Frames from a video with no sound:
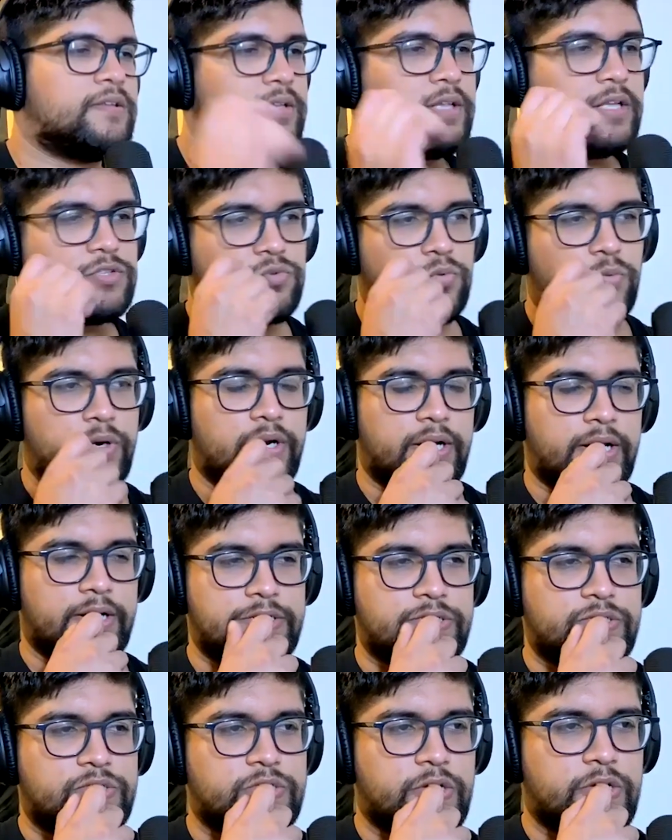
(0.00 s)
that's weird. I
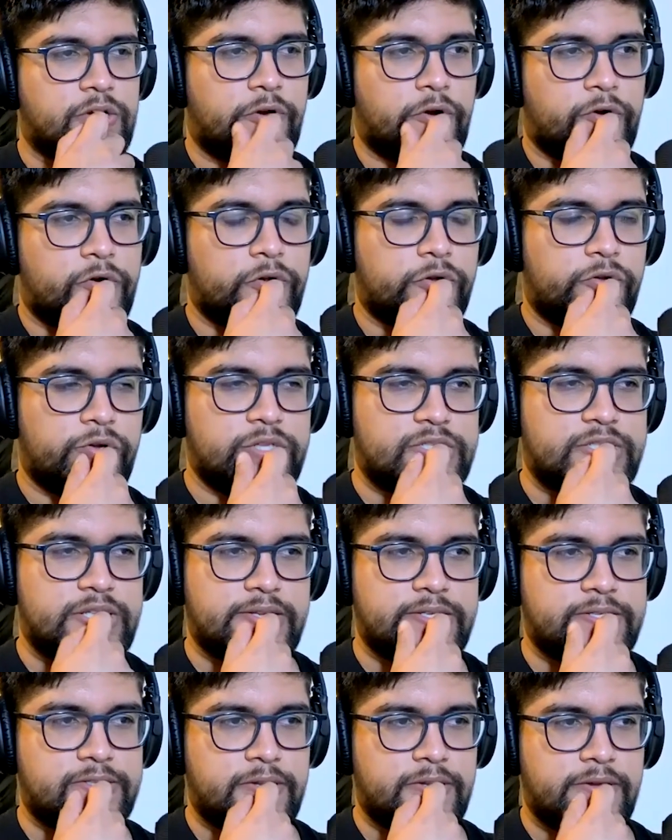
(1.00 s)
just saw an article that
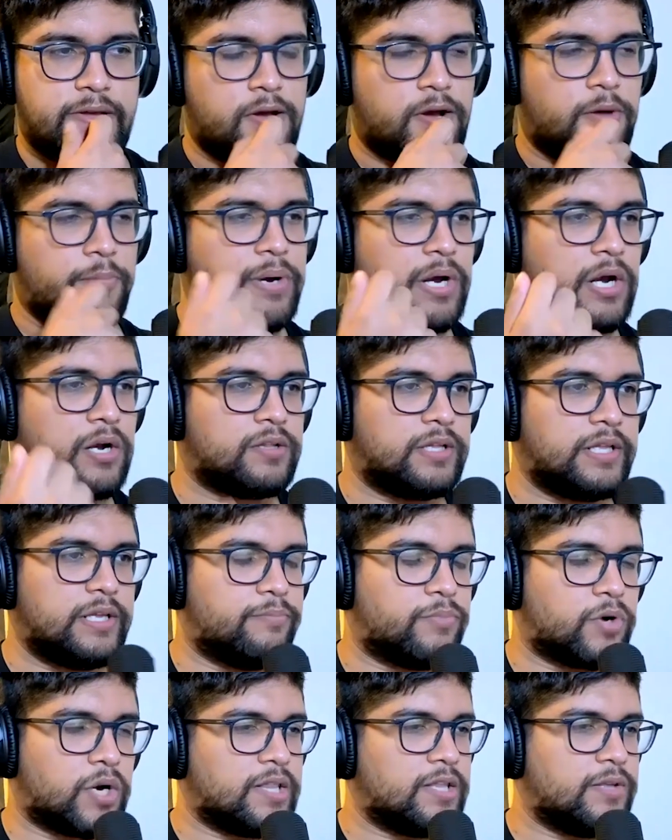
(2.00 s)
says apparently
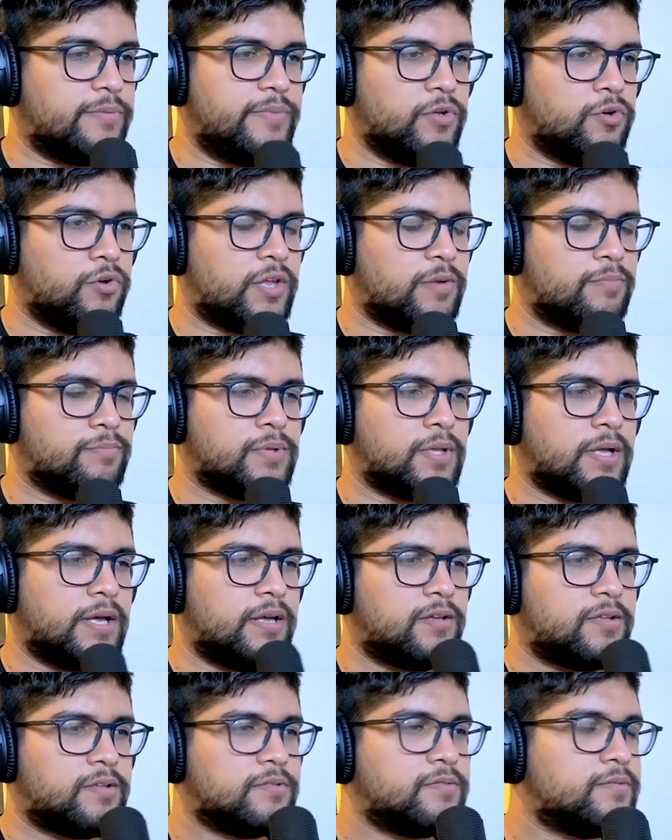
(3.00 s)
Bradley Beal can
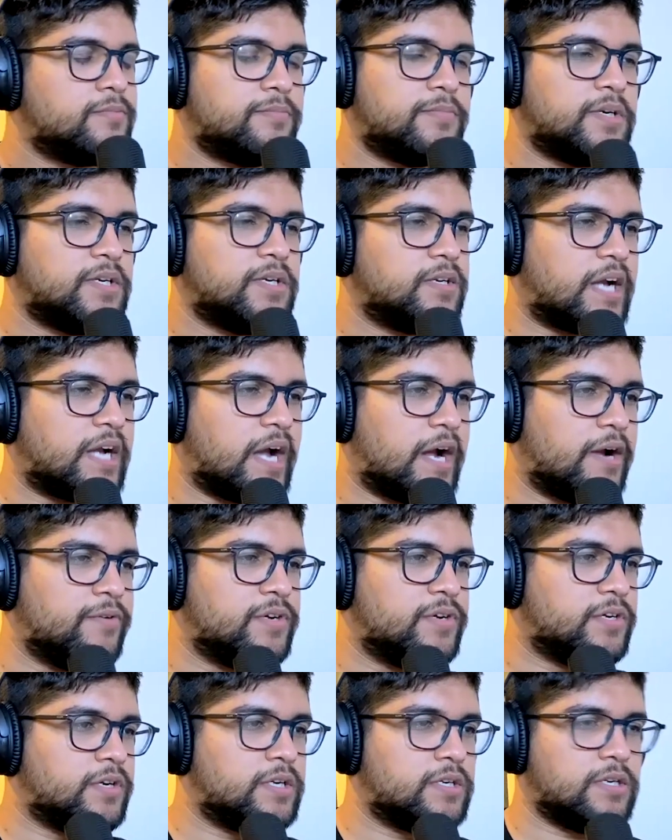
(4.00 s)
play, but Kyrie
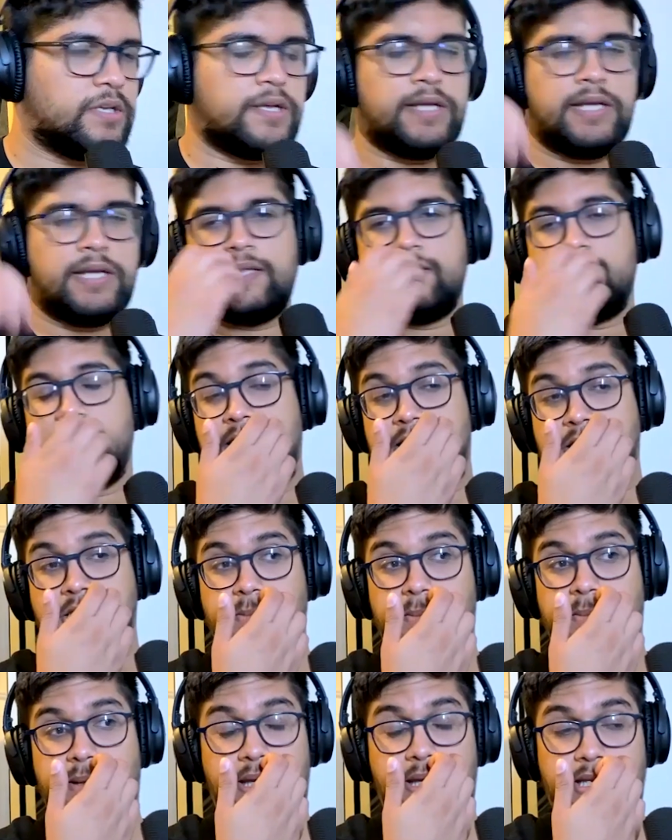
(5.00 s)
couldn't. That
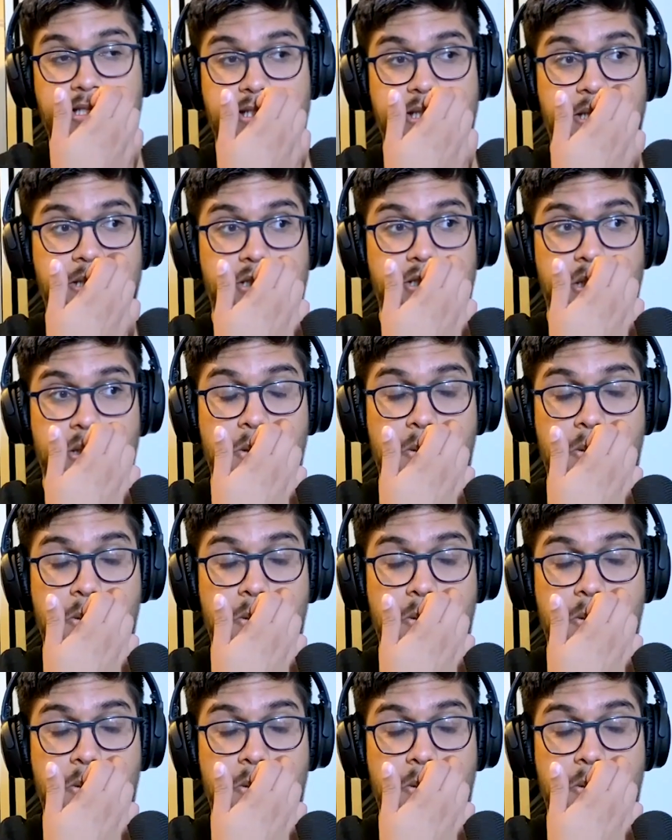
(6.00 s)
doesn't make any sense.